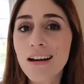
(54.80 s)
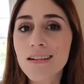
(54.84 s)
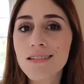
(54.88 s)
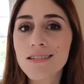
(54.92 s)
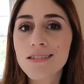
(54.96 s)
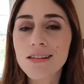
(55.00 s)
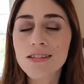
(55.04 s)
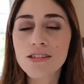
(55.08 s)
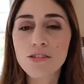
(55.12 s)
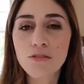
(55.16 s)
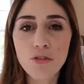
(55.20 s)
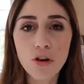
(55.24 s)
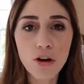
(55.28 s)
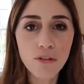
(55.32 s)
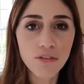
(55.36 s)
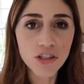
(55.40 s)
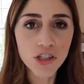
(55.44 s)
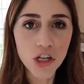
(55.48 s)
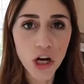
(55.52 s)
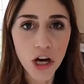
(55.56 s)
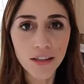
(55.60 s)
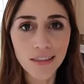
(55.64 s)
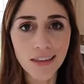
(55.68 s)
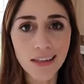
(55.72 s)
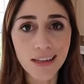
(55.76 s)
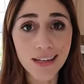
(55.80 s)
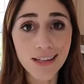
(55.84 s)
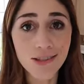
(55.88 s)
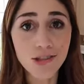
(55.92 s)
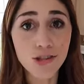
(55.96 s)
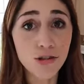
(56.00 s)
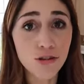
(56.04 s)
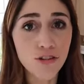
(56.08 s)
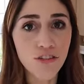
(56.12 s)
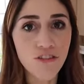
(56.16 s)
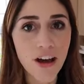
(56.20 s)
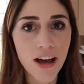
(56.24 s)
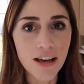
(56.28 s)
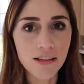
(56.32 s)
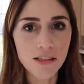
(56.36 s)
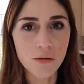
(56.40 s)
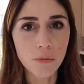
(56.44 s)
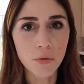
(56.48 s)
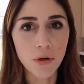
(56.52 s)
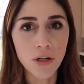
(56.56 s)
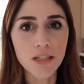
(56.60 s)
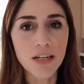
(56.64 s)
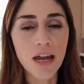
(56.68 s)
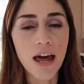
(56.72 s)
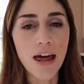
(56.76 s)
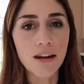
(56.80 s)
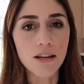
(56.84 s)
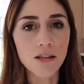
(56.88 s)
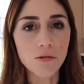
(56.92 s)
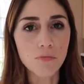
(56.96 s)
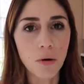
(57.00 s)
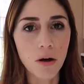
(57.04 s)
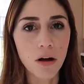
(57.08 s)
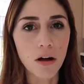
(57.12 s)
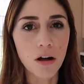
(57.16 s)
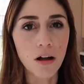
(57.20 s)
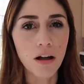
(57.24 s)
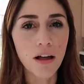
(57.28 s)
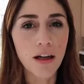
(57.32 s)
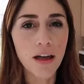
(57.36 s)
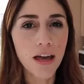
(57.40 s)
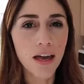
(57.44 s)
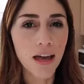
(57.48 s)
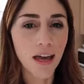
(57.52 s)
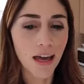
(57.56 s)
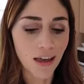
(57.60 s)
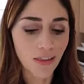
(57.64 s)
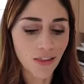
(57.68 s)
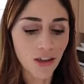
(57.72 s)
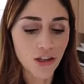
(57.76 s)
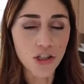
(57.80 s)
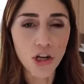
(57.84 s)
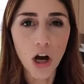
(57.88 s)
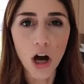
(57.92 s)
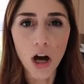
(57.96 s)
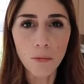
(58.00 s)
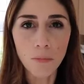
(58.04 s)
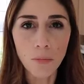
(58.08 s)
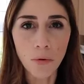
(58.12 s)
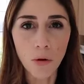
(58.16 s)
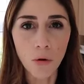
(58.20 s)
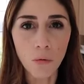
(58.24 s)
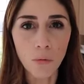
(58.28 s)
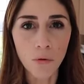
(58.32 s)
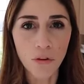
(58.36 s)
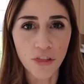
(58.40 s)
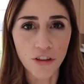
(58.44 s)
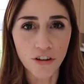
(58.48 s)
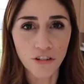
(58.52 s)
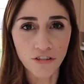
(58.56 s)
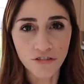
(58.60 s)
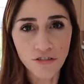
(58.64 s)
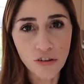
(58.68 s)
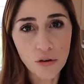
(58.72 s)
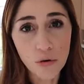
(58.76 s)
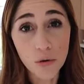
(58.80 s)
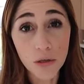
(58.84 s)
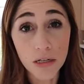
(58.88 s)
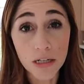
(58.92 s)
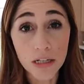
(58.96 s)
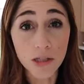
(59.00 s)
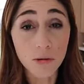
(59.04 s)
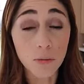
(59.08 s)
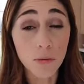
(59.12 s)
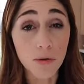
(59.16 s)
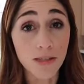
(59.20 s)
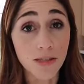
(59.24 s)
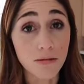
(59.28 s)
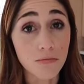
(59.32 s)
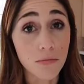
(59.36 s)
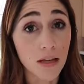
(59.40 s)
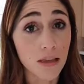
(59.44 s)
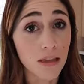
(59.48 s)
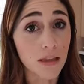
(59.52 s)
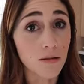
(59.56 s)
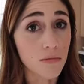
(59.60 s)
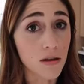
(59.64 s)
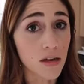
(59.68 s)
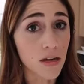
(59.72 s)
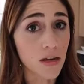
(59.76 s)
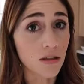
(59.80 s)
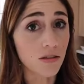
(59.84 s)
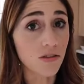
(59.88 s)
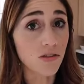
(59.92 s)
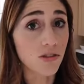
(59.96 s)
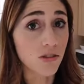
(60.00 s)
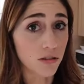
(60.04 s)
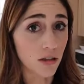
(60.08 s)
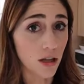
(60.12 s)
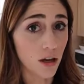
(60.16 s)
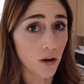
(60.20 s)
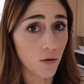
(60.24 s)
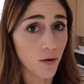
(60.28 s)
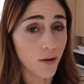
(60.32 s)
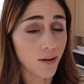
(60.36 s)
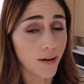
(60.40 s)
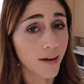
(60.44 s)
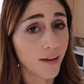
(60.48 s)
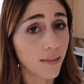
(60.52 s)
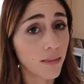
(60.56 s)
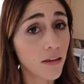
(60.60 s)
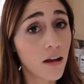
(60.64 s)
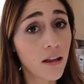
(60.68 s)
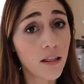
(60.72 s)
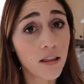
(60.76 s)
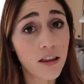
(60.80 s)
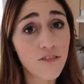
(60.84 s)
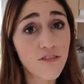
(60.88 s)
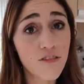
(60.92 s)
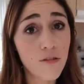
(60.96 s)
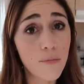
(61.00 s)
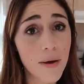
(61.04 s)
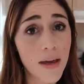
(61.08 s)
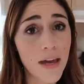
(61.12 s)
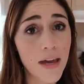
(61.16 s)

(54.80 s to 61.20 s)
hack says if you have a dog that eats too fast, to put a tennis ball in the dog bowl with their food, and it's supposed to make them eat slower. And luckily for